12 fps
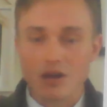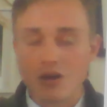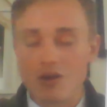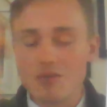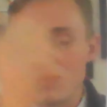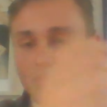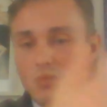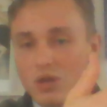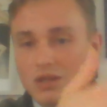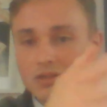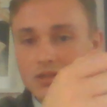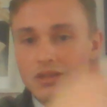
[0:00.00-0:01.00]
our
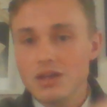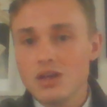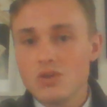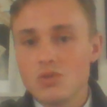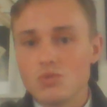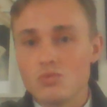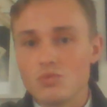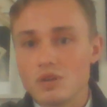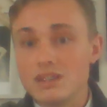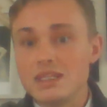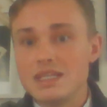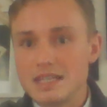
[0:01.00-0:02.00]
membrane
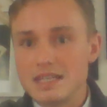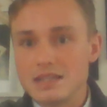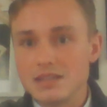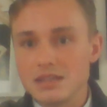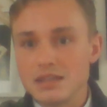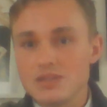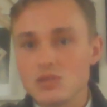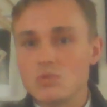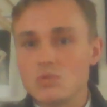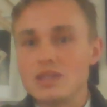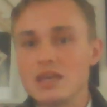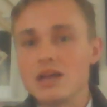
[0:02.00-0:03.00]
really easily. So
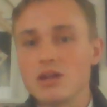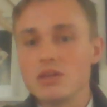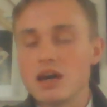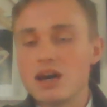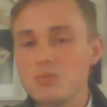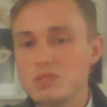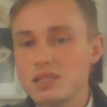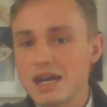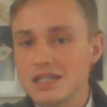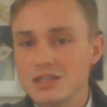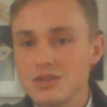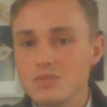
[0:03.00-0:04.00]
we get a lot of
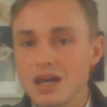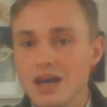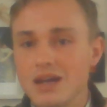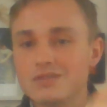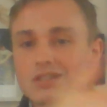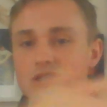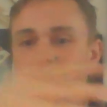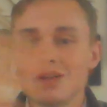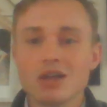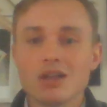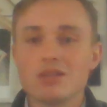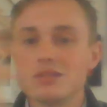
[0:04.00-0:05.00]
potassium kind of just
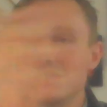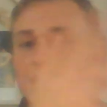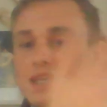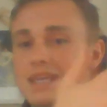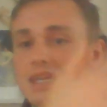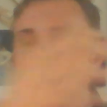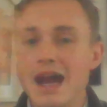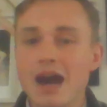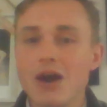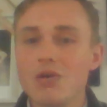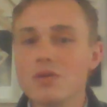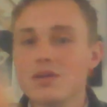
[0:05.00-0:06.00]
leaking
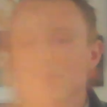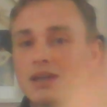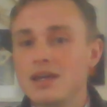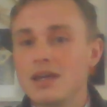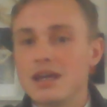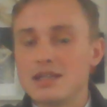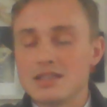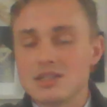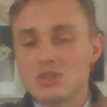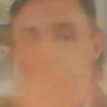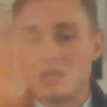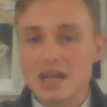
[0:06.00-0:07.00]
out, and
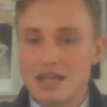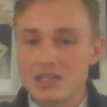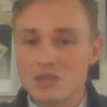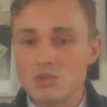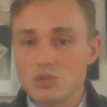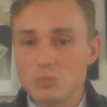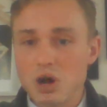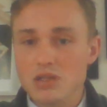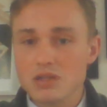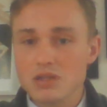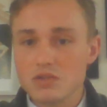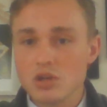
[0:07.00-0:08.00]
since potassium is a
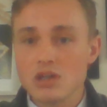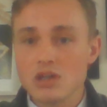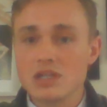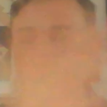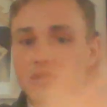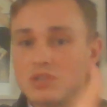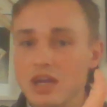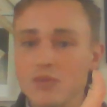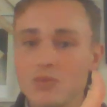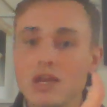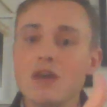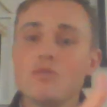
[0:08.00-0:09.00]
positive charge, every
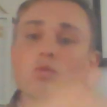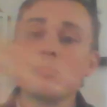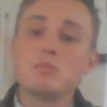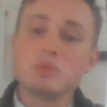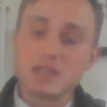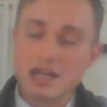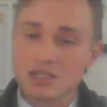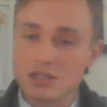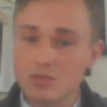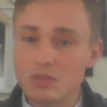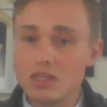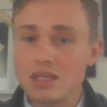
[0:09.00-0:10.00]
time we have one
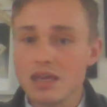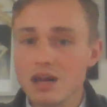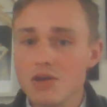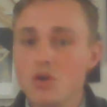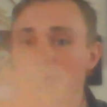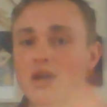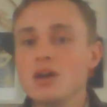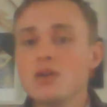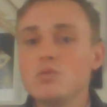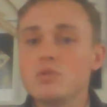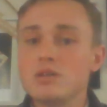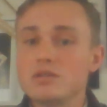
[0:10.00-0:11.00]
potassium leak out,
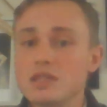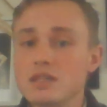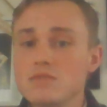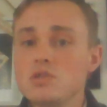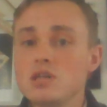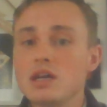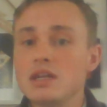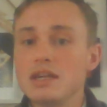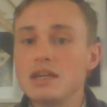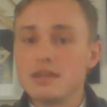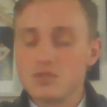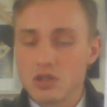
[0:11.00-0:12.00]
it leaves a
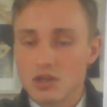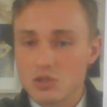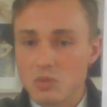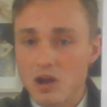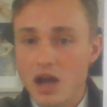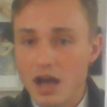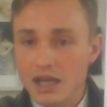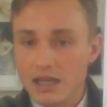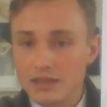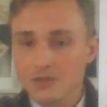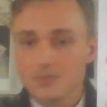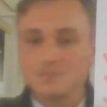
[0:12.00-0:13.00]
negative charge behind,